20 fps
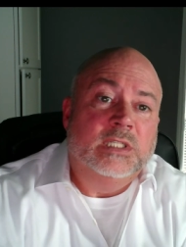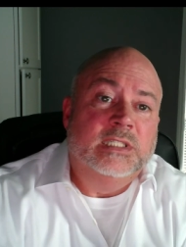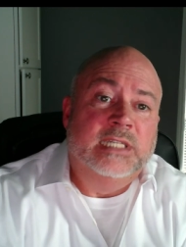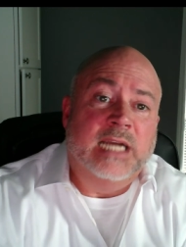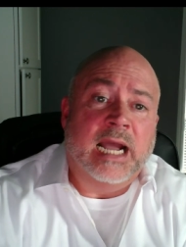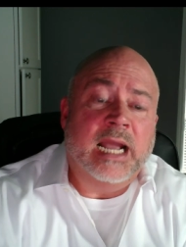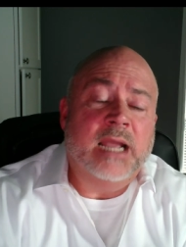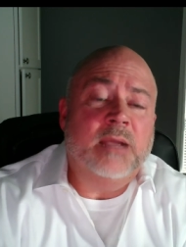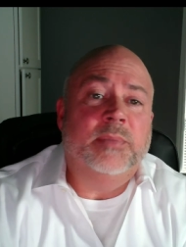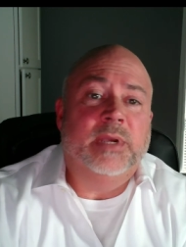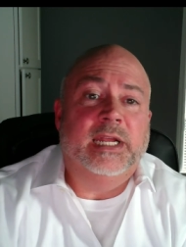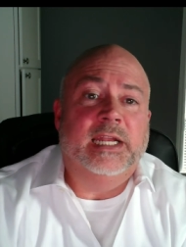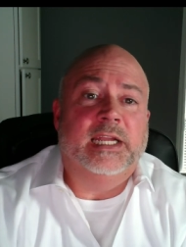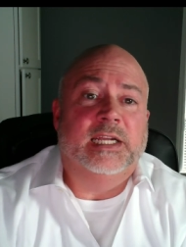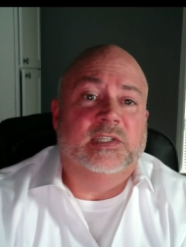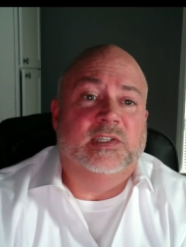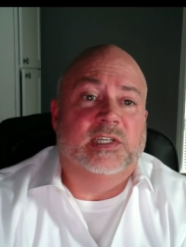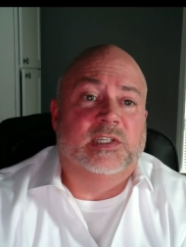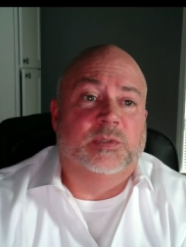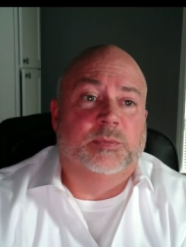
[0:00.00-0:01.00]

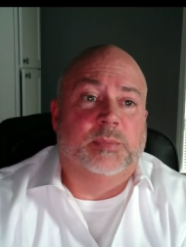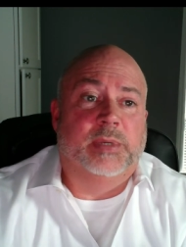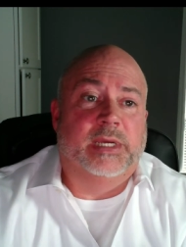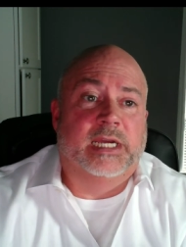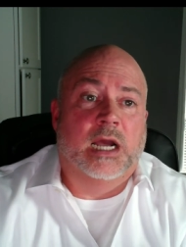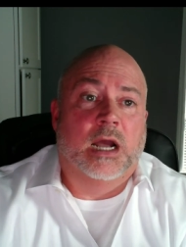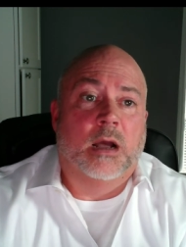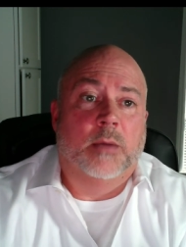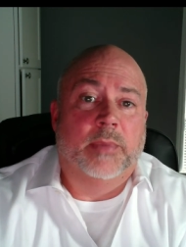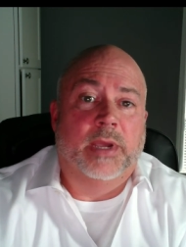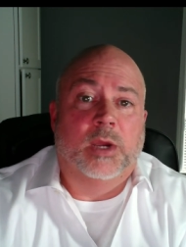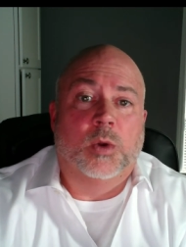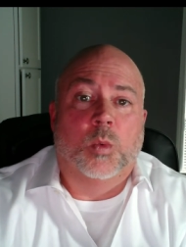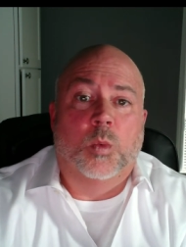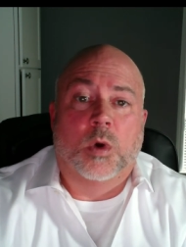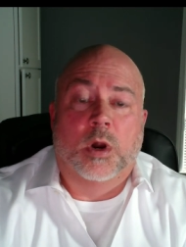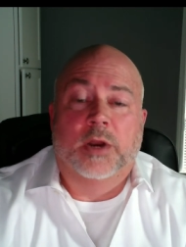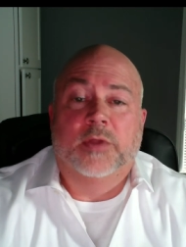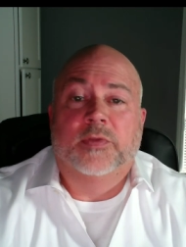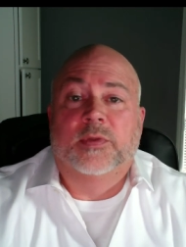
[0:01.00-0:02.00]
diabetes is
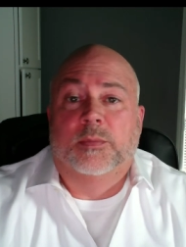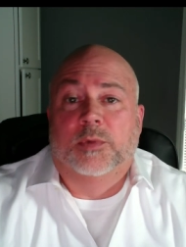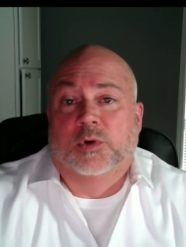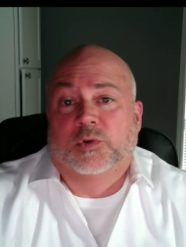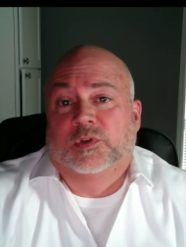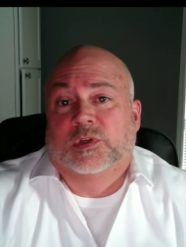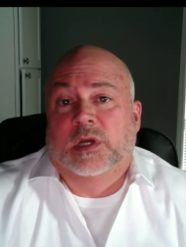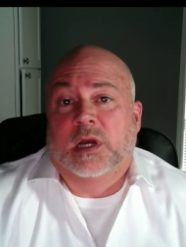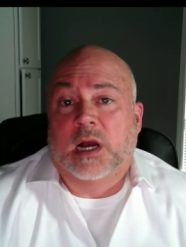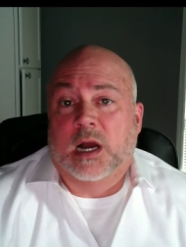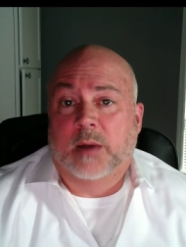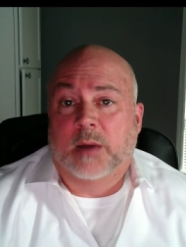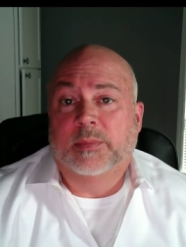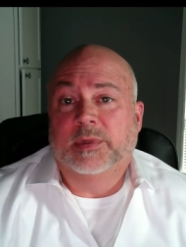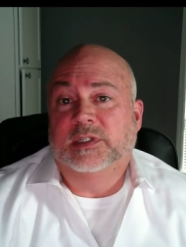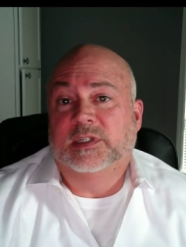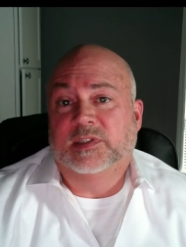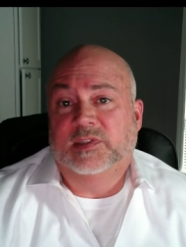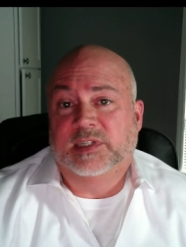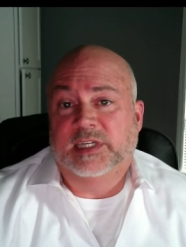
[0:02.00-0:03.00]
becoming one of the most
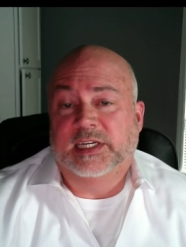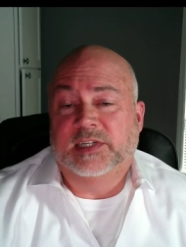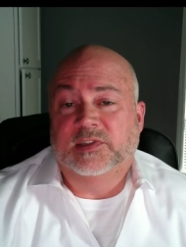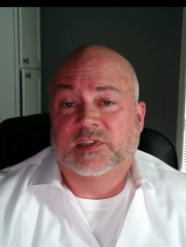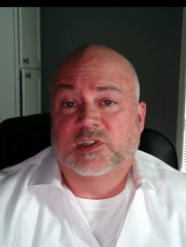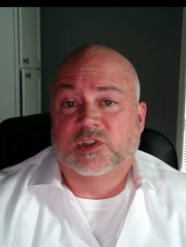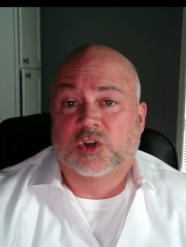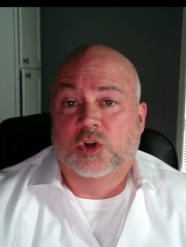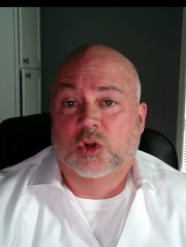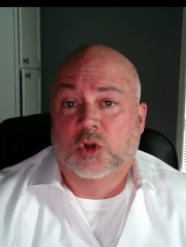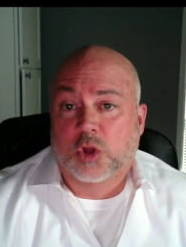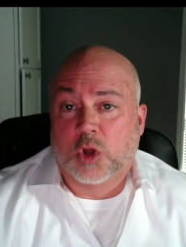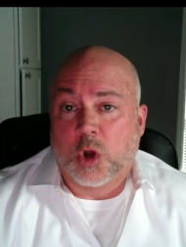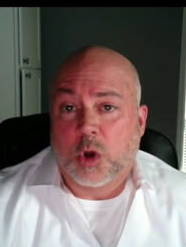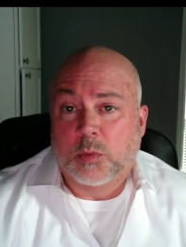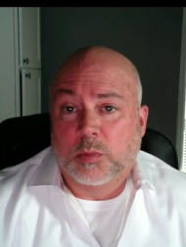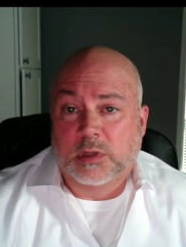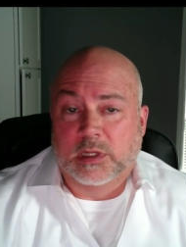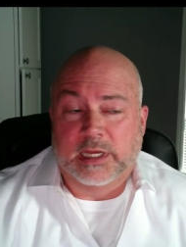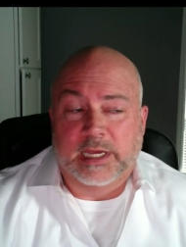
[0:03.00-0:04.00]
common diseases
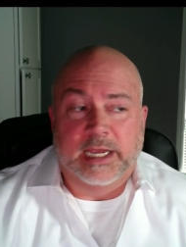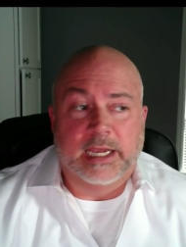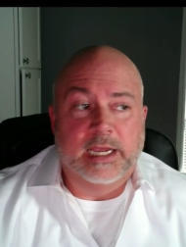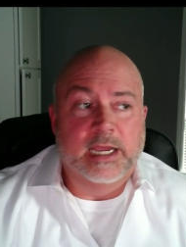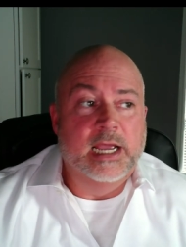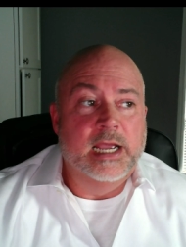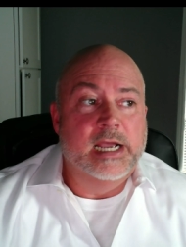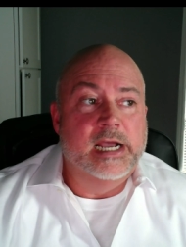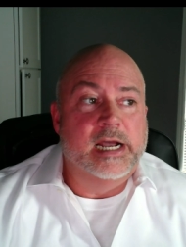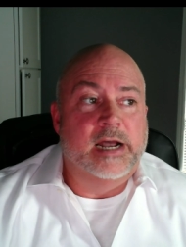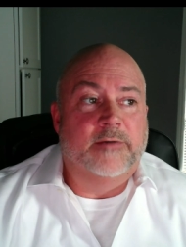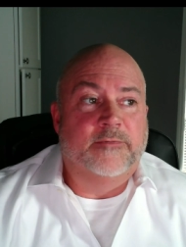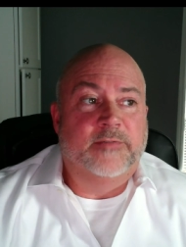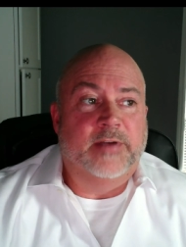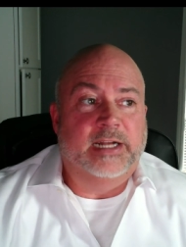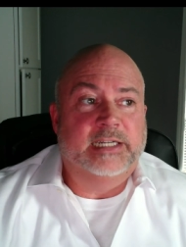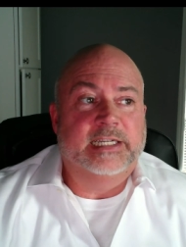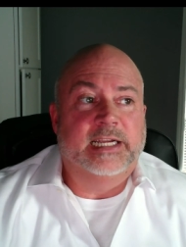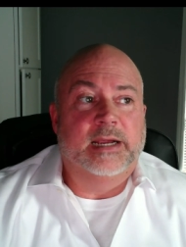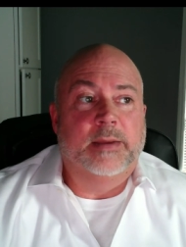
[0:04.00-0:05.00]
globally,
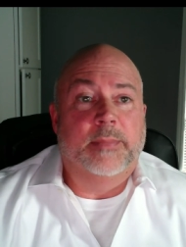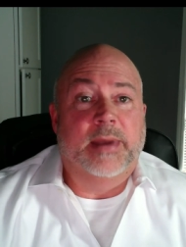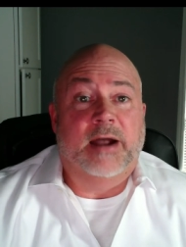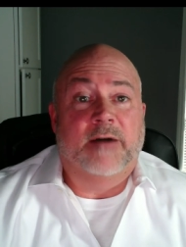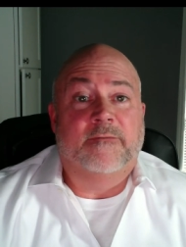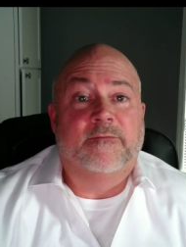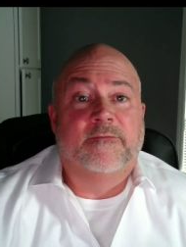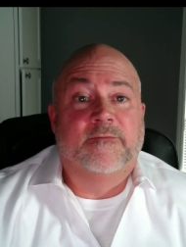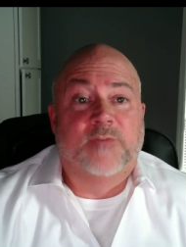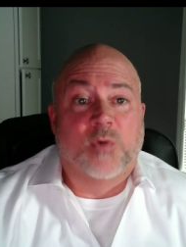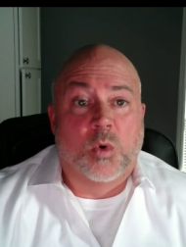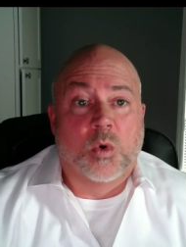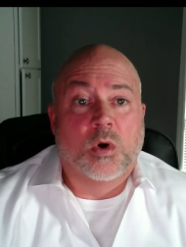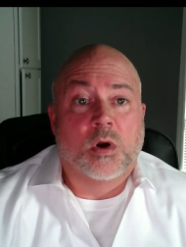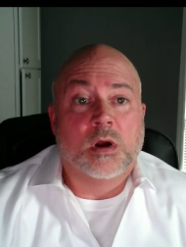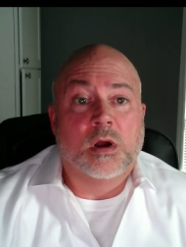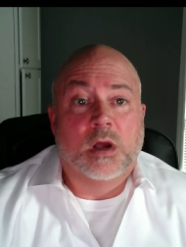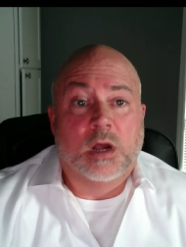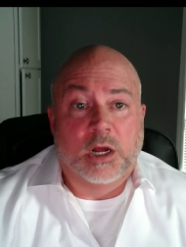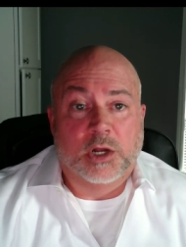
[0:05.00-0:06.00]
affecting about
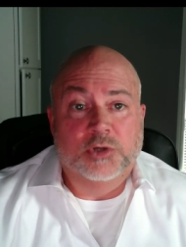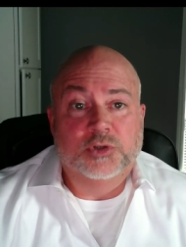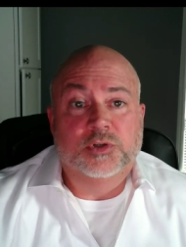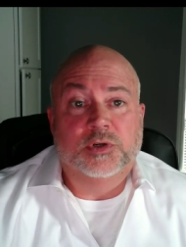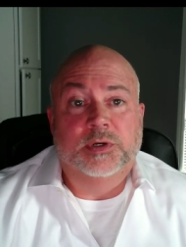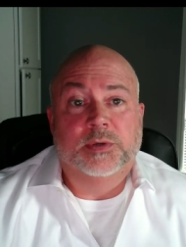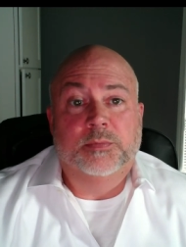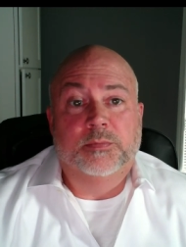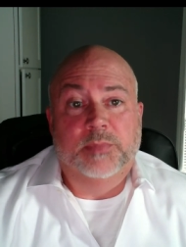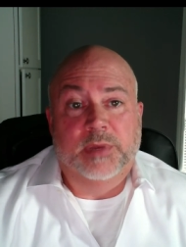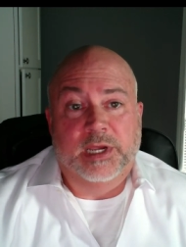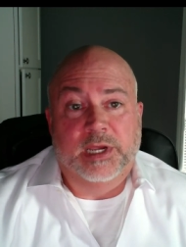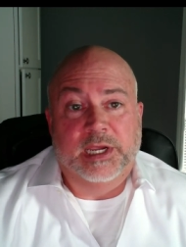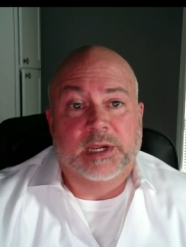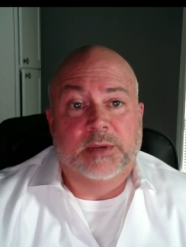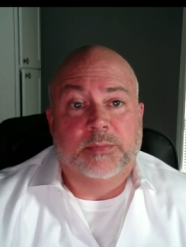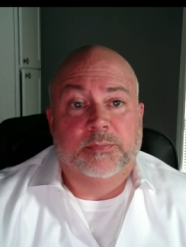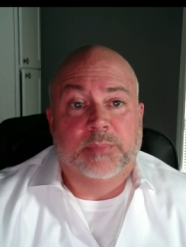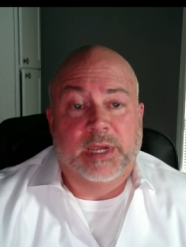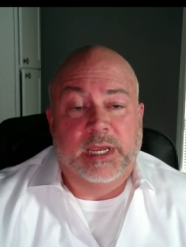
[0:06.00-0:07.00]
four hundred
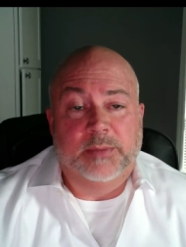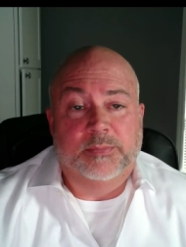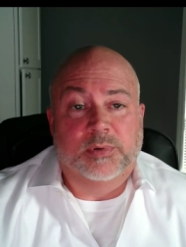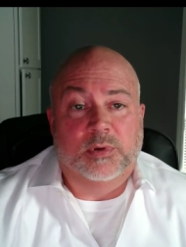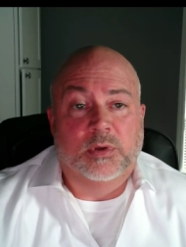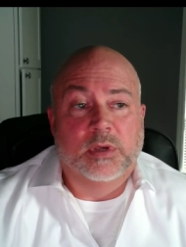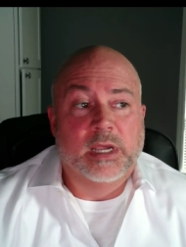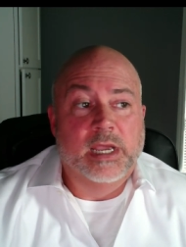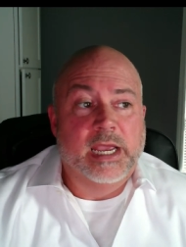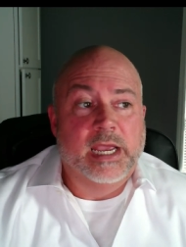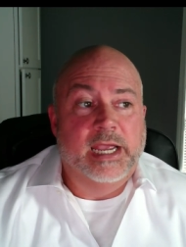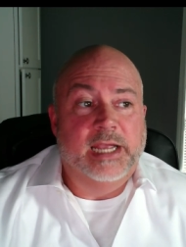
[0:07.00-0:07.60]
million people.